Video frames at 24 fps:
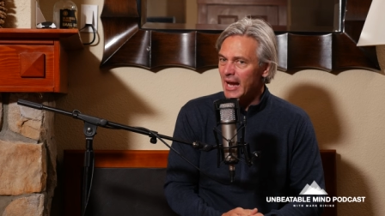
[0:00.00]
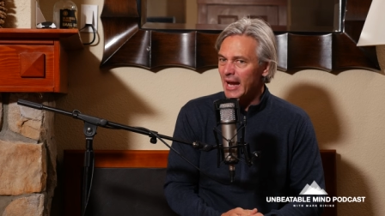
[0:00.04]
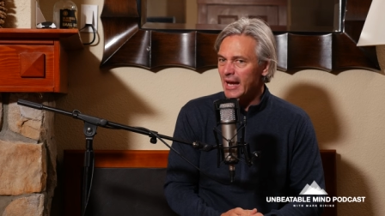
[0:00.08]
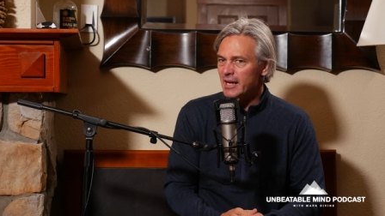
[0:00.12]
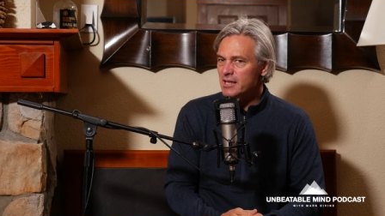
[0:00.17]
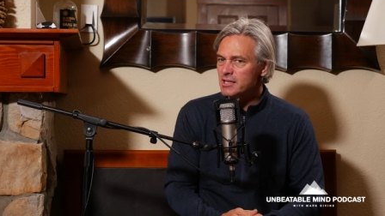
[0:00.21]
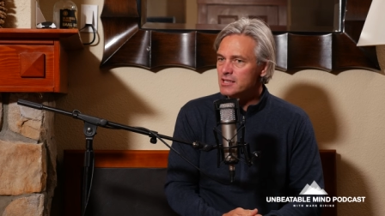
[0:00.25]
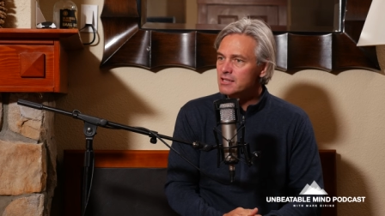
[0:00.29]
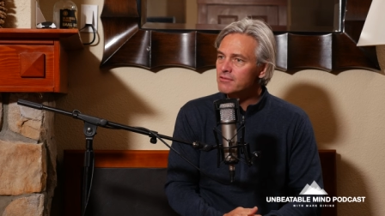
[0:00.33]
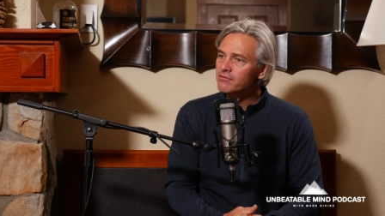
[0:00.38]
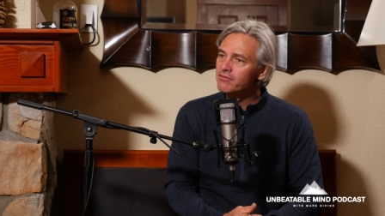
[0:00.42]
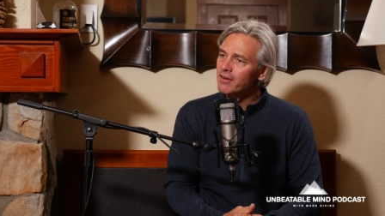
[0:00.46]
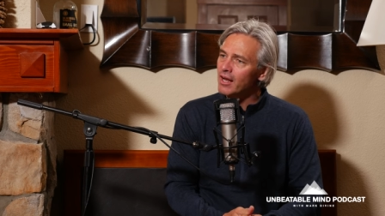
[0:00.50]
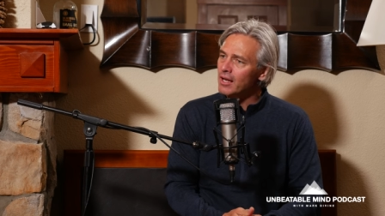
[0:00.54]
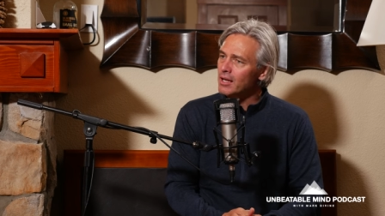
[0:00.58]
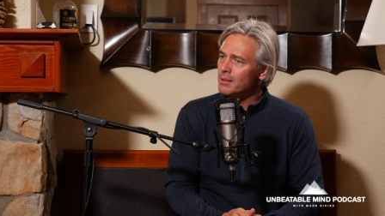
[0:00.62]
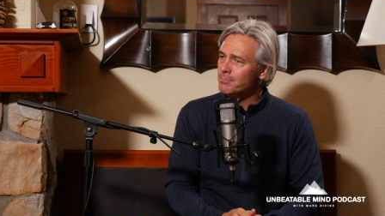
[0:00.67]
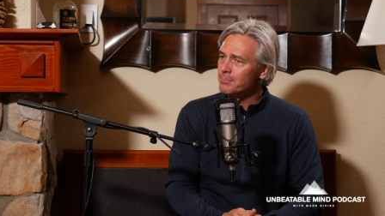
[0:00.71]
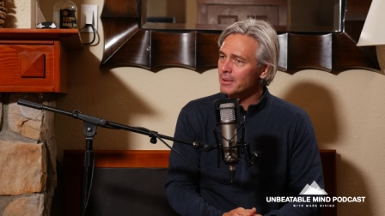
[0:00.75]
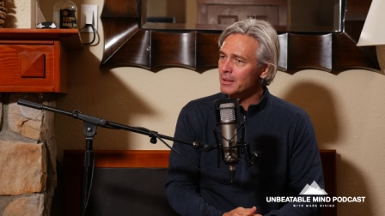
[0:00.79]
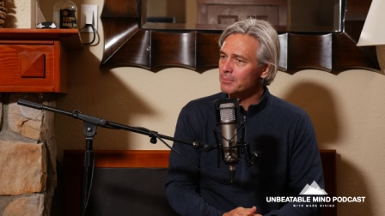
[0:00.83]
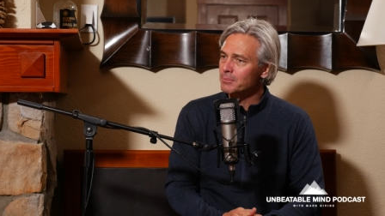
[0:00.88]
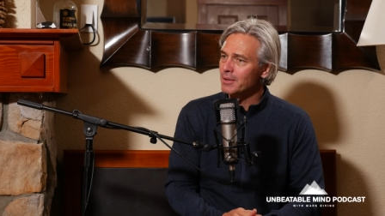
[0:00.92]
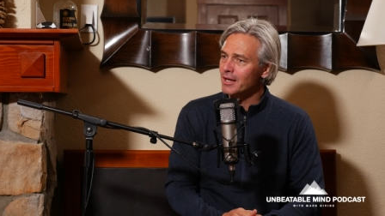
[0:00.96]
and
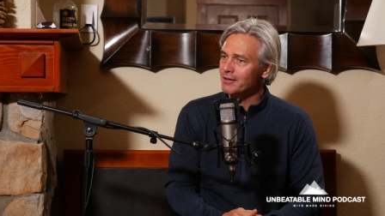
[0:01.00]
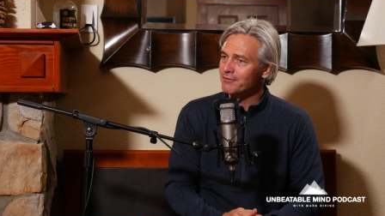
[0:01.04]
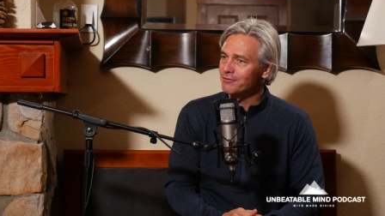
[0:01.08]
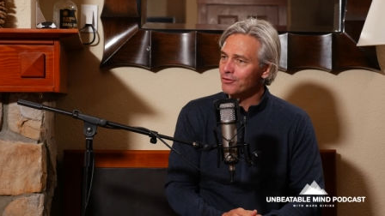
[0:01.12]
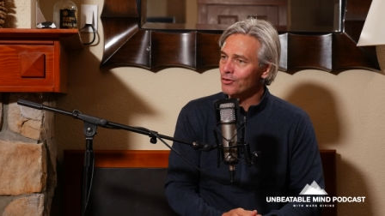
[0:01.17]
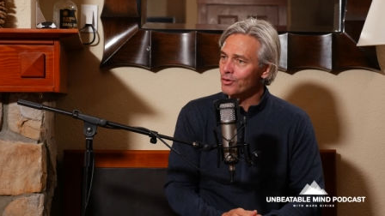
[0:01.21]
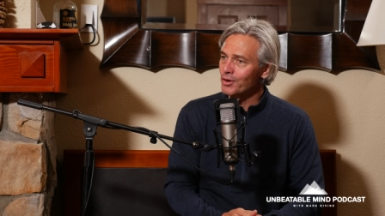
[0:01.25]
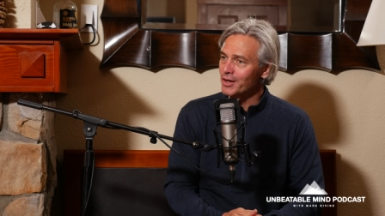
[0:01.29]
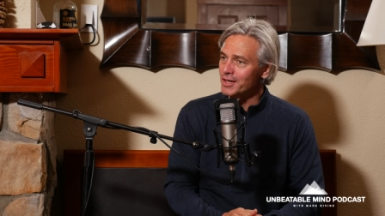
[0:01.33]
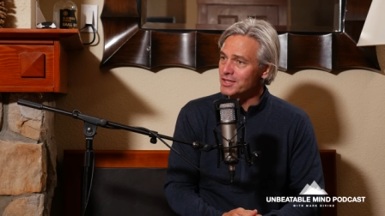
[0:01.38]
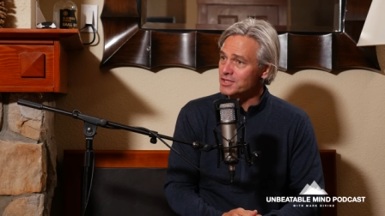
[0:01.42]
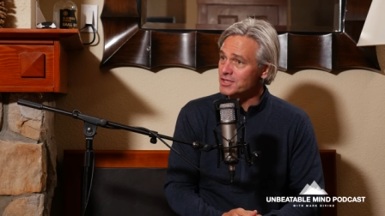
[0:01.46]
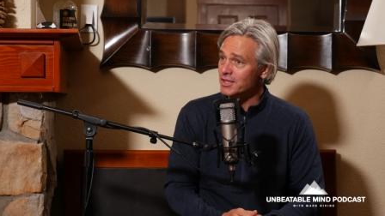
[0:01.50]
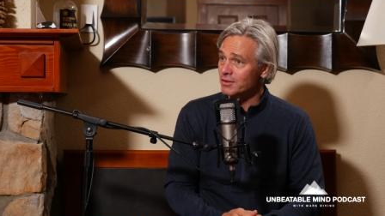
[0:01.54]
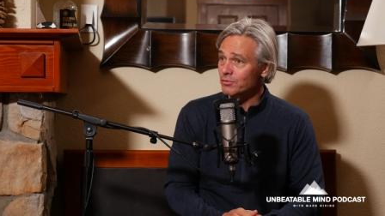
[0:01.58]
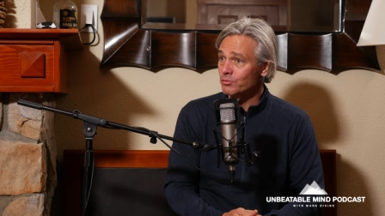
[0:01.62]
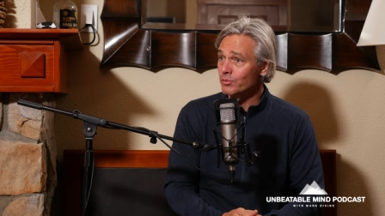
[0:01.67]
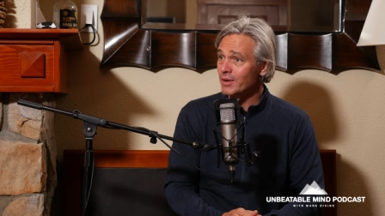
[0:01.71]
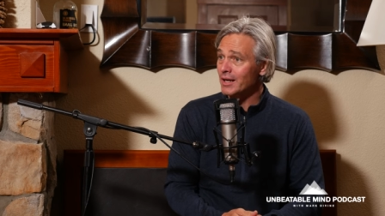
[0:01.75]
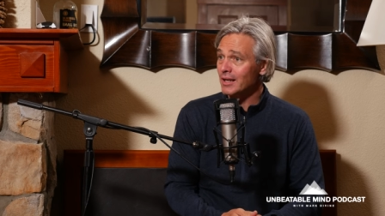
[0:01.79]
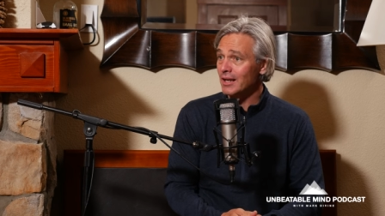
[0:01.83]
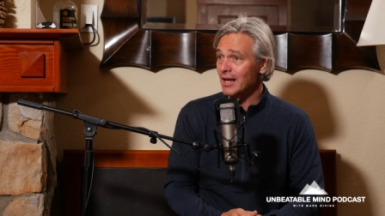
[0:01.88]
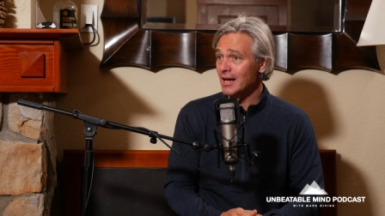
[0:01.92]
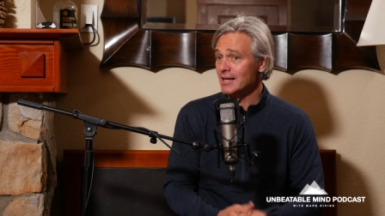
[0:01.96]
developing my voice
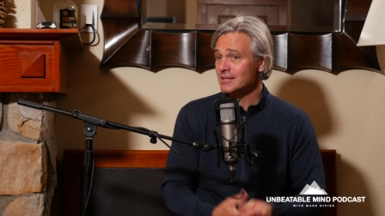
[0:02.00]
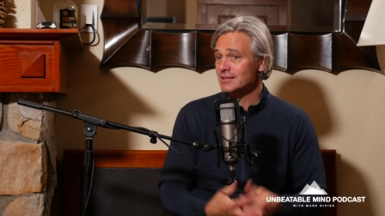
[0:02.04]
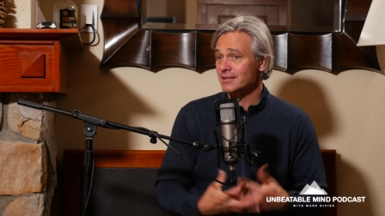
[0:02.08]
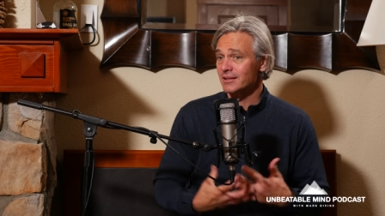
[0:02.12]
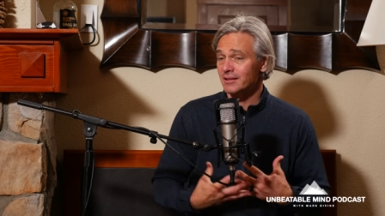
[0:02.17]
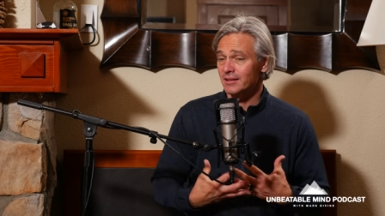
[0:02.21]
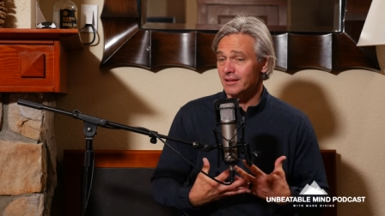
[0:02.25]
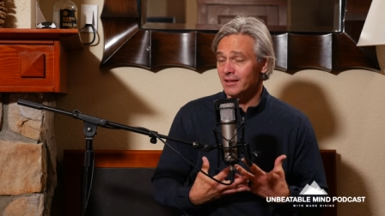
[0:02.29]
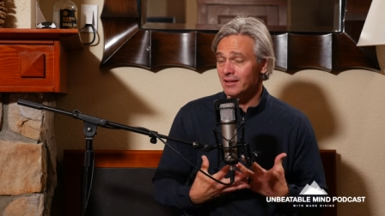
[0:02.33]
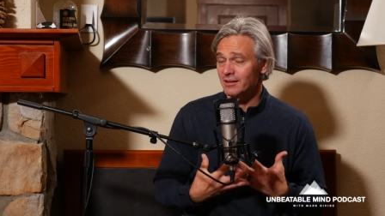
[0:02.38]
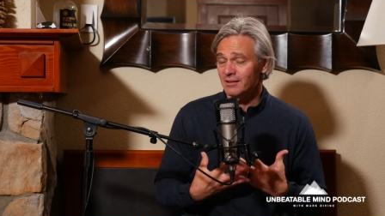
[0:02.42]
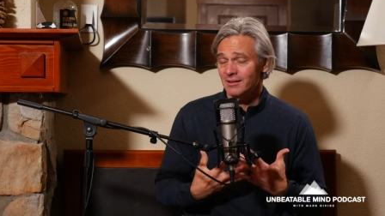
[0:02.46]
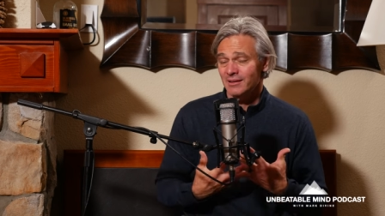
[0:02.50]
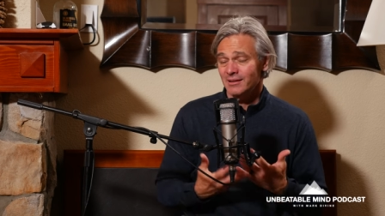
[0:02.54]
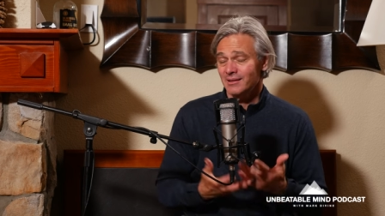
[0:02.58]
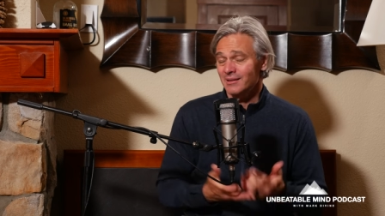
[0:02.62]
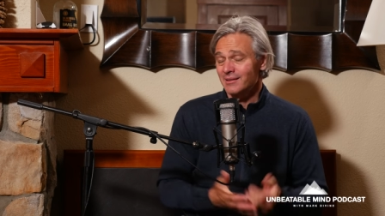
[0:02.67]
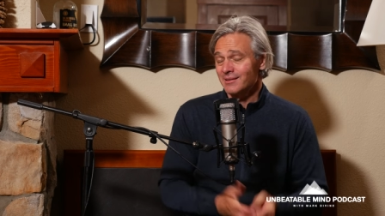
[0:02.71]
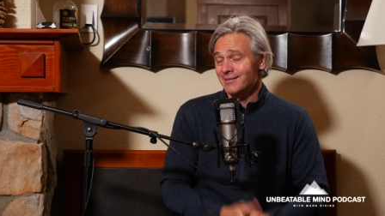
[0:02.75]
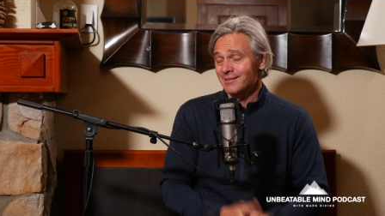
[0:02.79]
and realizing that